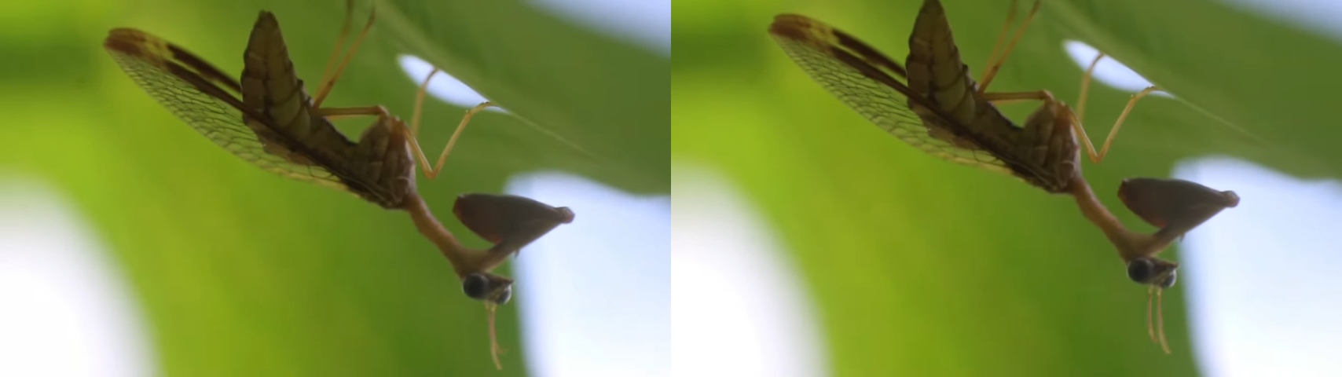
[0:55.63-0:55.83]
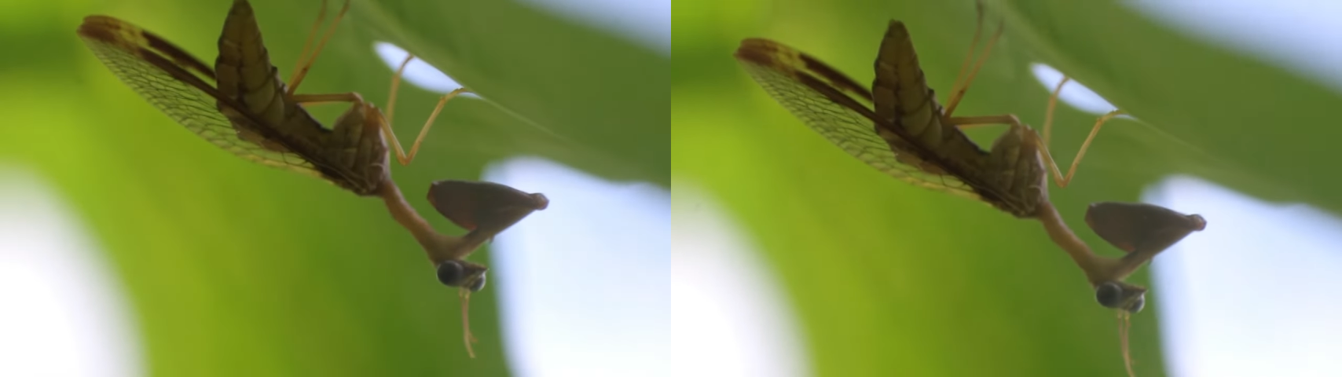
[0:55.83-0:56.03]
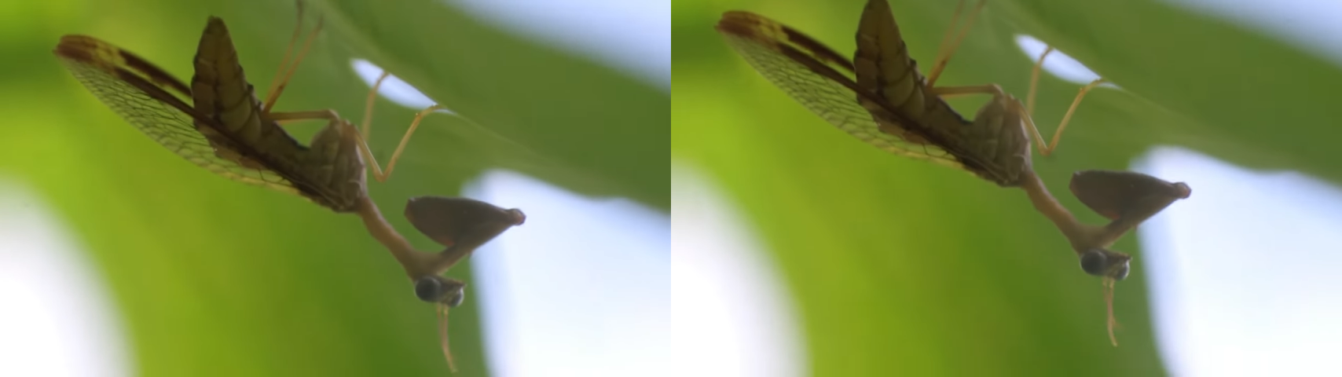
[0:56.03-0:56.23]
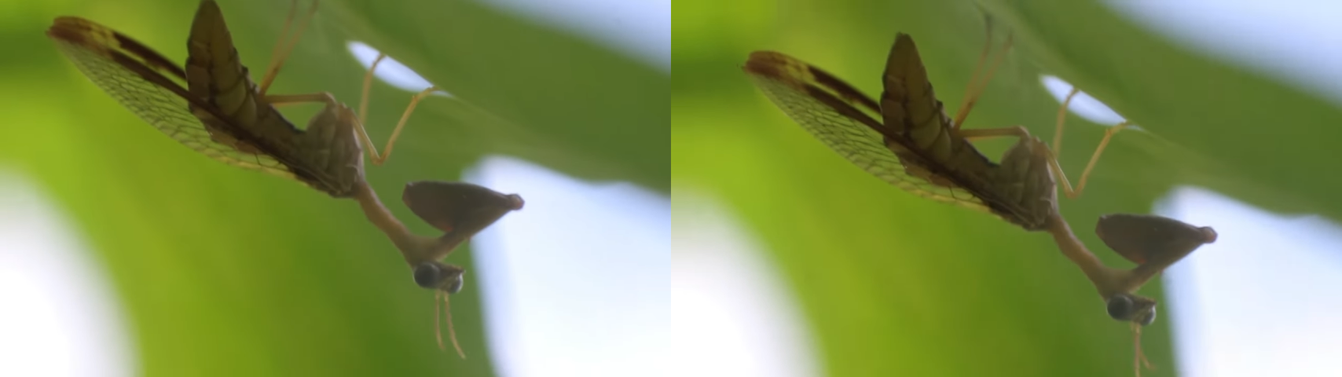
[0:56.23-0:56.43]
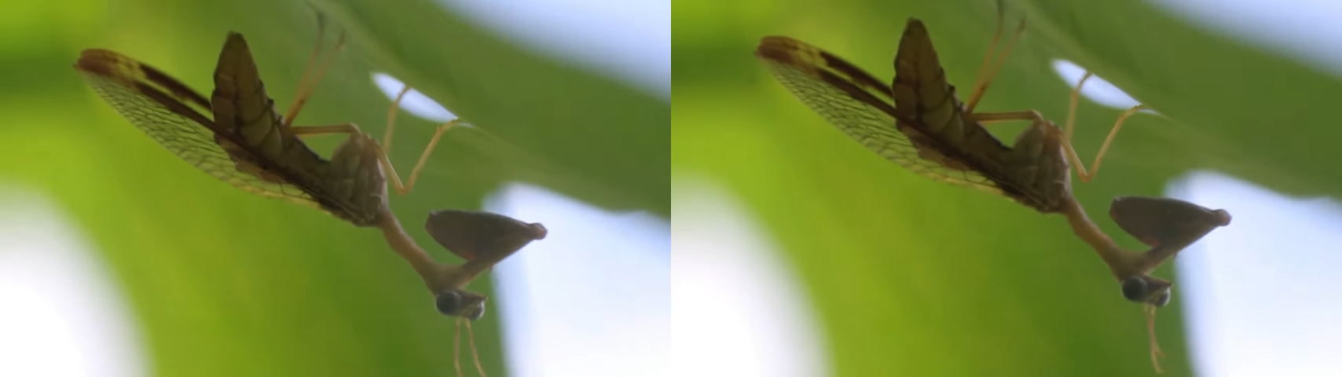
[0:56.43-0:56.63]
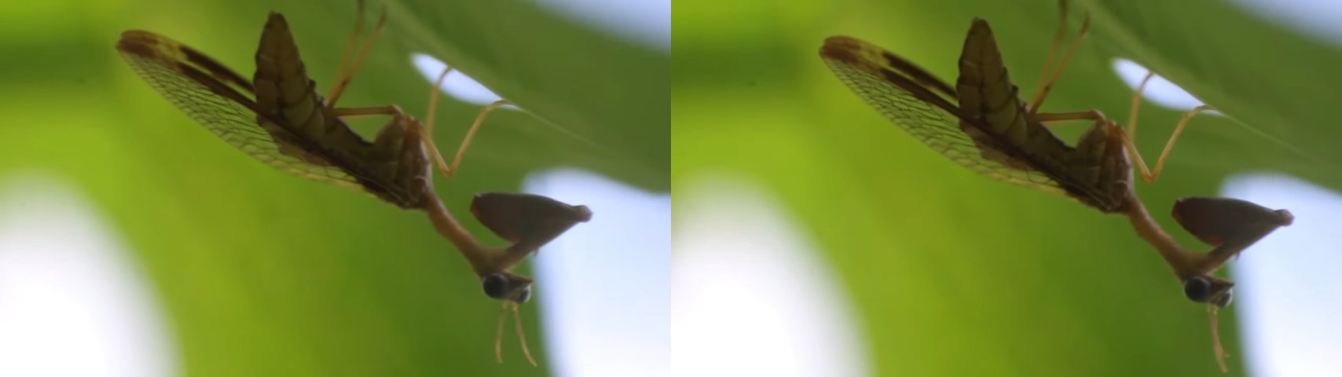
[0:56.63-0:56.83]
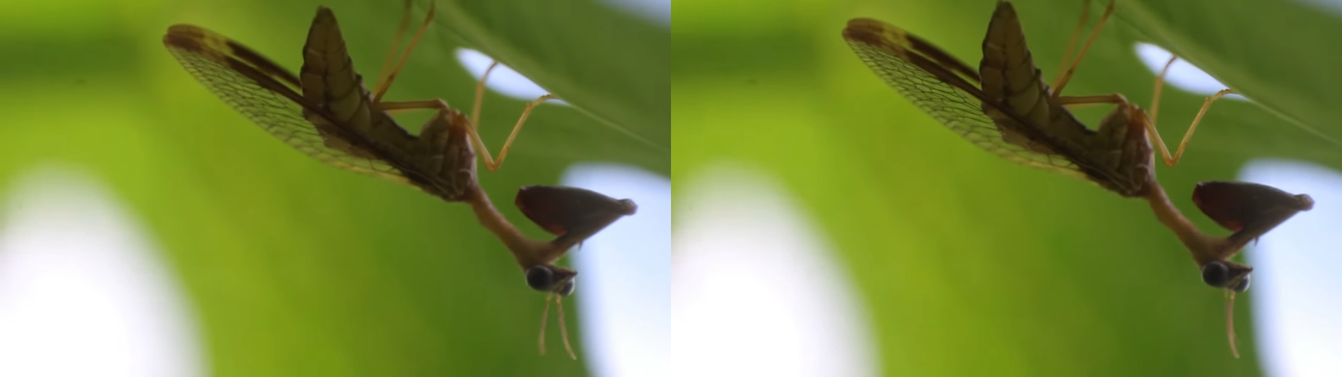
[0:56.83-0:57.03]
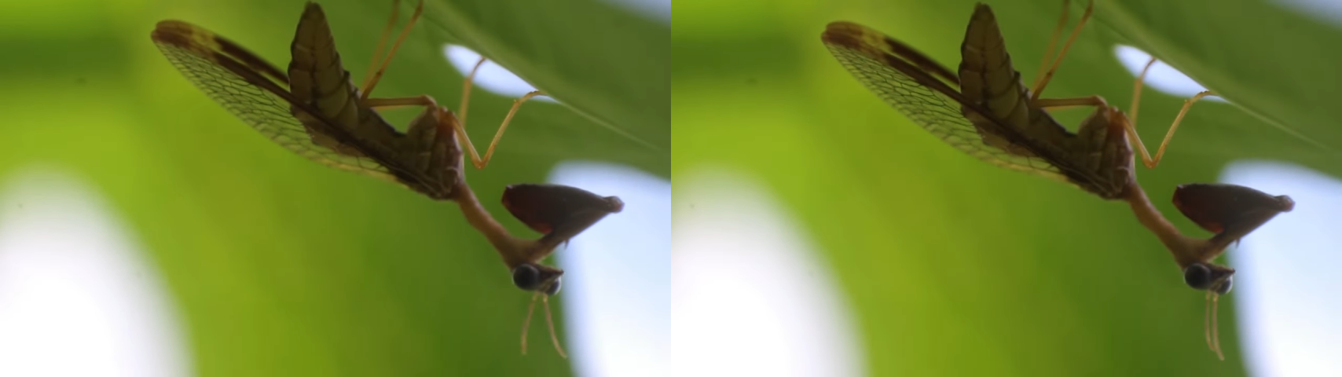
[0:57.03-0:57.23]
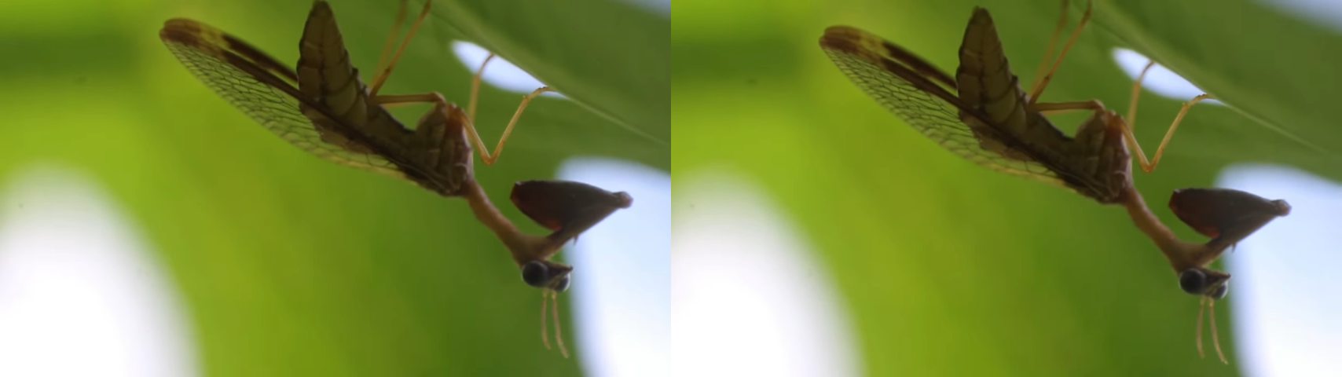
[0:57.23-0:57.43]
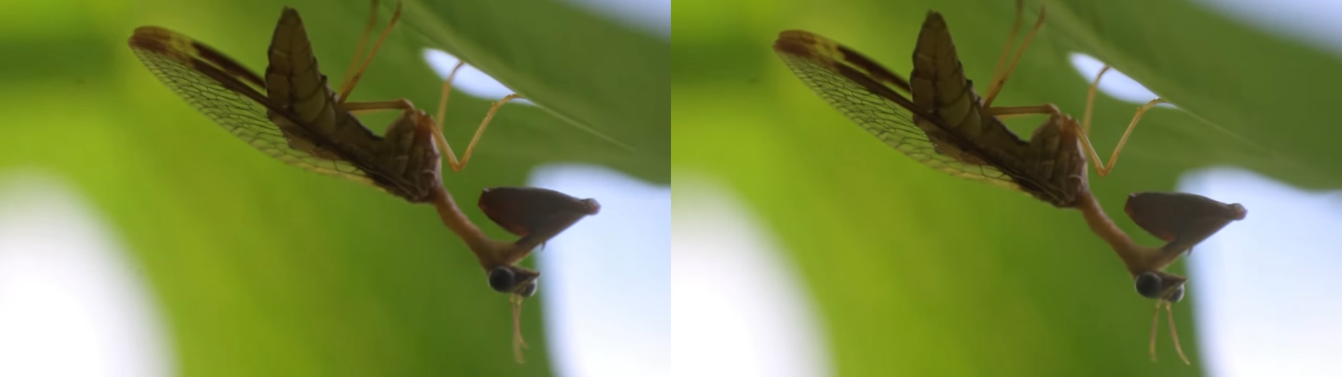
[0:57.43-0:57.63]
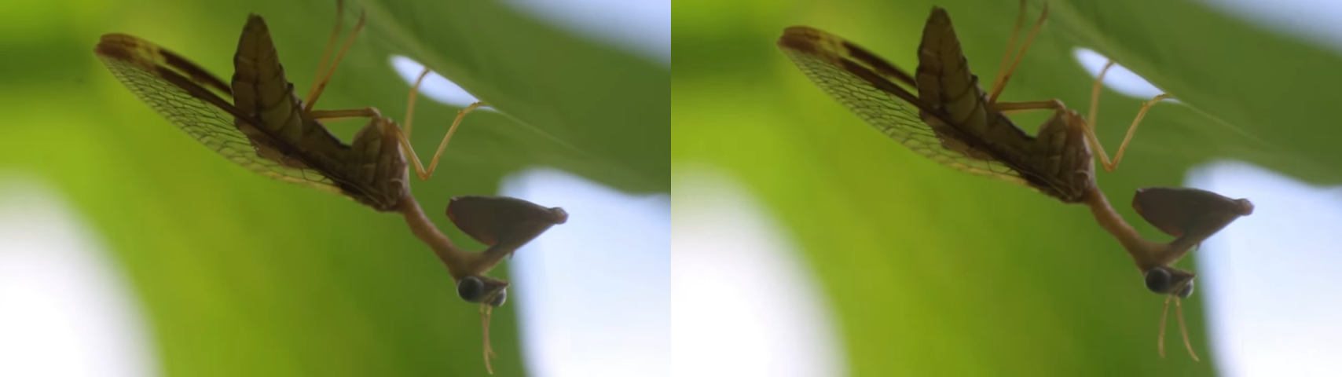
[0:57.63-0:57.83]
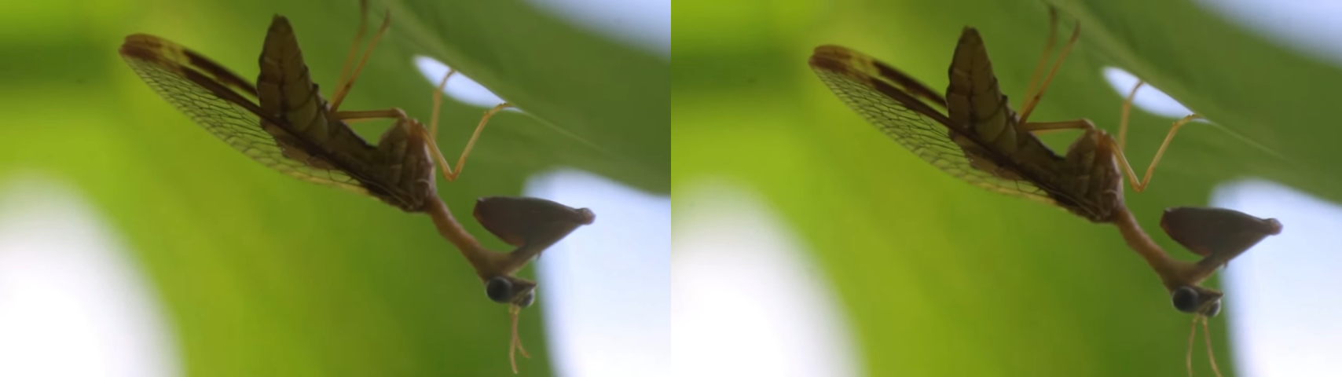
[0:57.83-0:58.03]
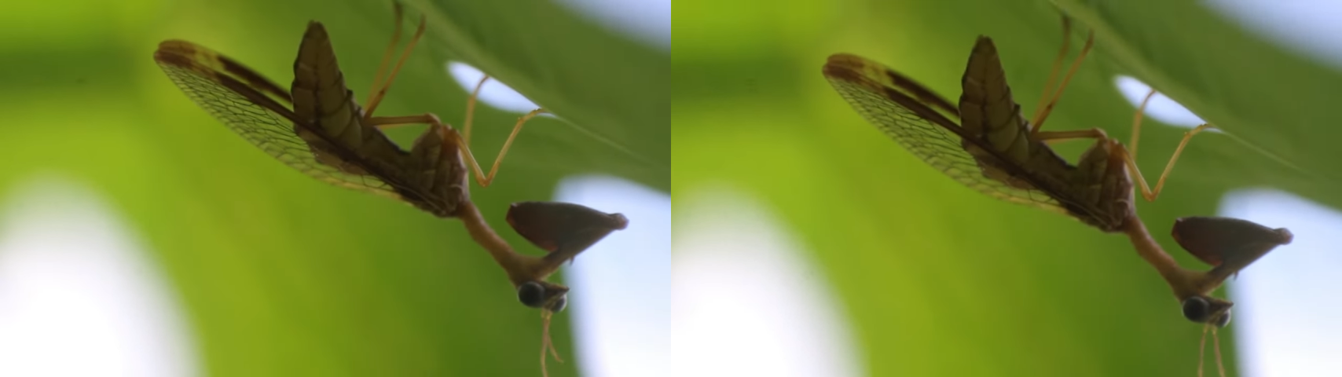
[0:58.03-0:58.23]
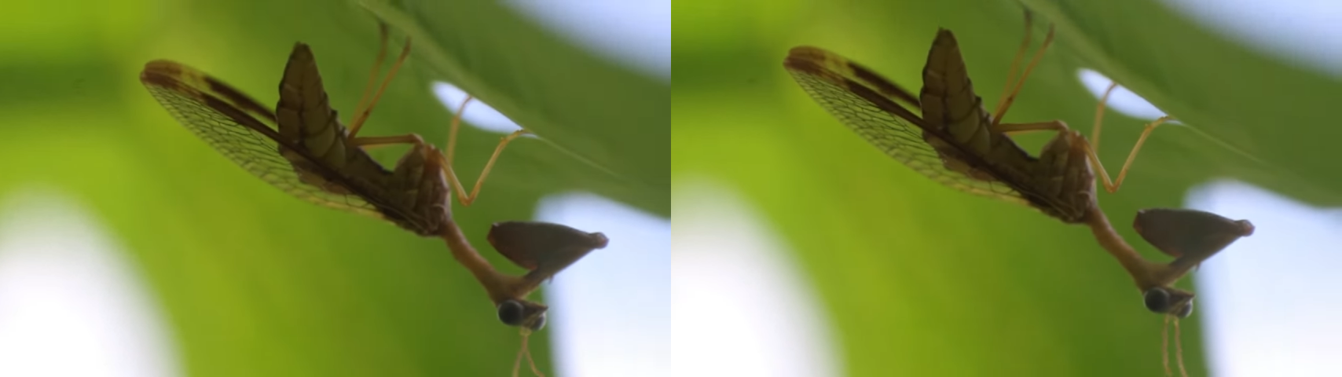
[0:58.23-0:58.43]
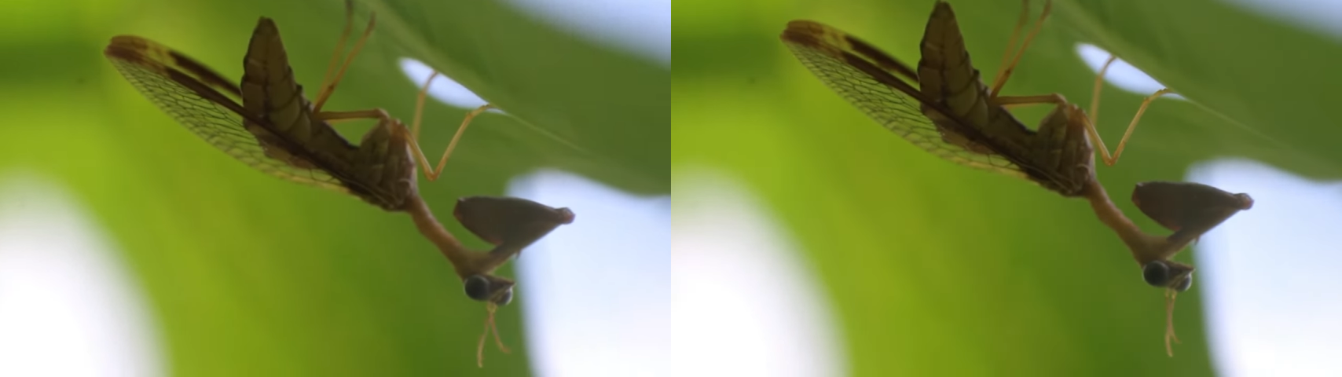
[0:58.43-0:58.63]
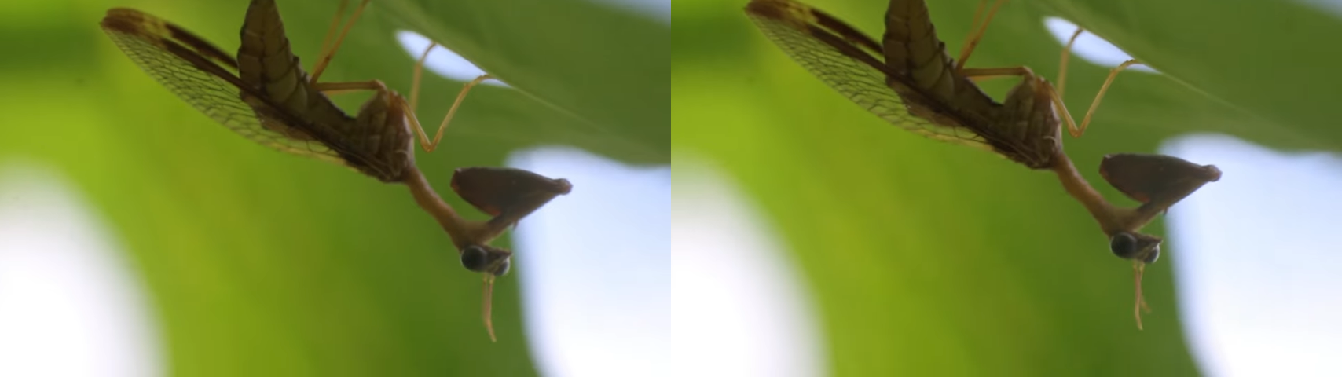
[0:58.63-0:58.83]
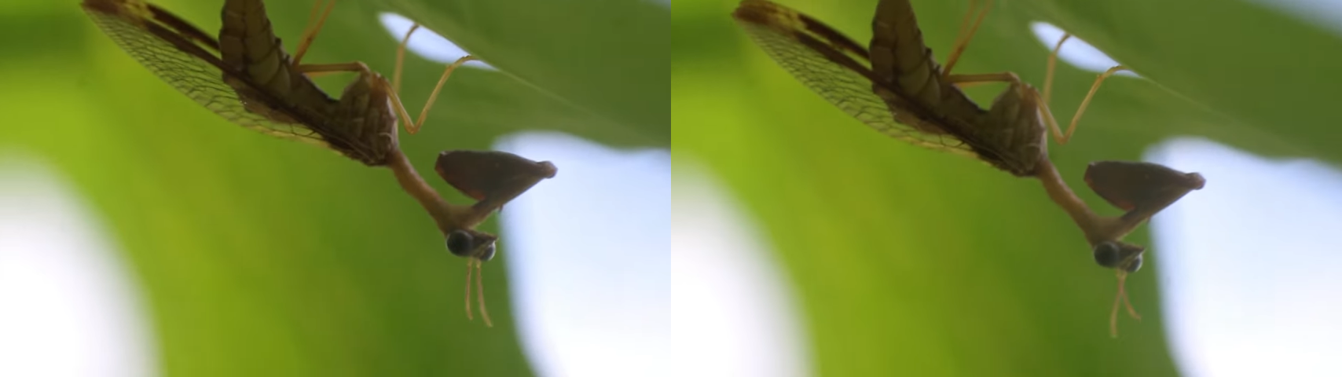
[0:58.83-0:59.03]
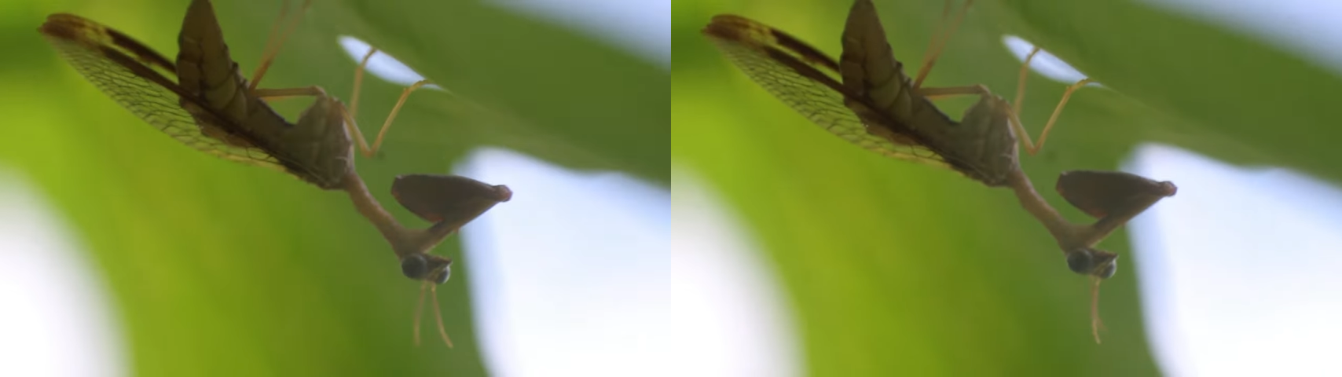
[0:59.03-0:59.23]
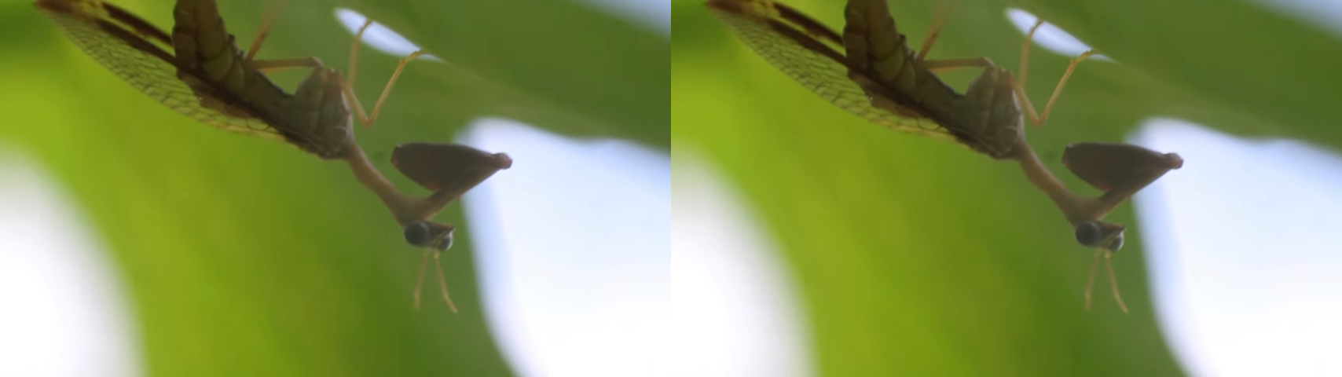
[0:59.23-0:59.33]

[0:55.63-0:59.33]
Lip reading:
No face is visible, so there are no lips to read.